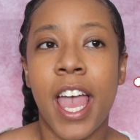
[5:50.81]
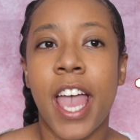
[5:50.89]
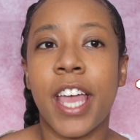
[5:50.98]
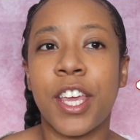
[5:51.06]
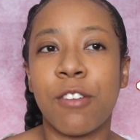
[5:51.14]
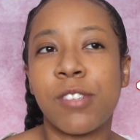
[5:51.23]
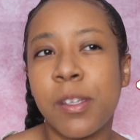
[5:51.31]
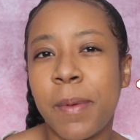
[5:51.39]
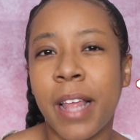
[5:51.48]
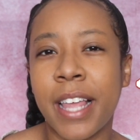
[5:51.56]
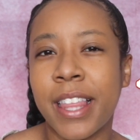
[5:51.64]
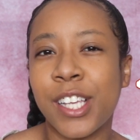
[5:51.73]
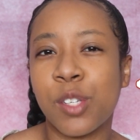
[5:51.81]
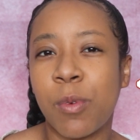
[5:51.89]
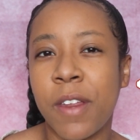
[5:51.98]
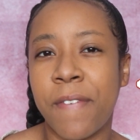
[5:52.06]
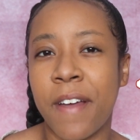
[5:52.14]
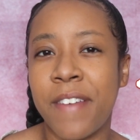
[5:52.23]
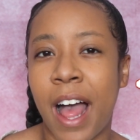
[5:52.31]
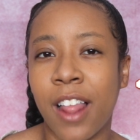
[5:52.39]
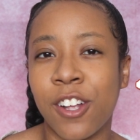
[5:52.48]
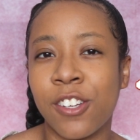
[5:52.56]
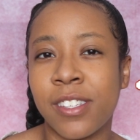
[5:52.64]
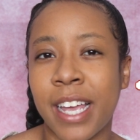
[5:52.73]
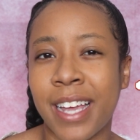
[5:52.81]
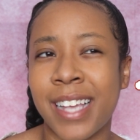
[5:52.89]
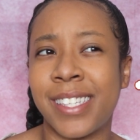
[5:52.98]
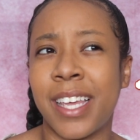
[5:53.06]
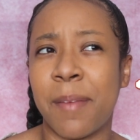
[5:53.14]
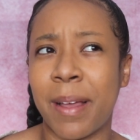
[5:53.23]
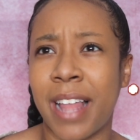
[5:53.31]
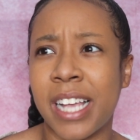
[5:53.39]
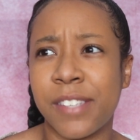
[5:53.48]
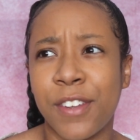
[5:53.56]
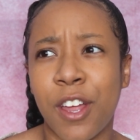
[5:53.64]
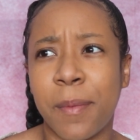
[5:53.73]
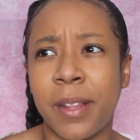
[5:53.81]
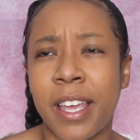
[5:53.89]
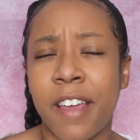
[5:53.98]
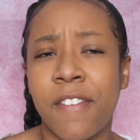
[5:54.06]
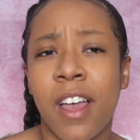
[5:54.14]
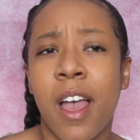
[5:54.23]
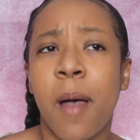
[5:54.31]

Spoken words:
It used to be, I think, $25, like I said in my last video, I believe.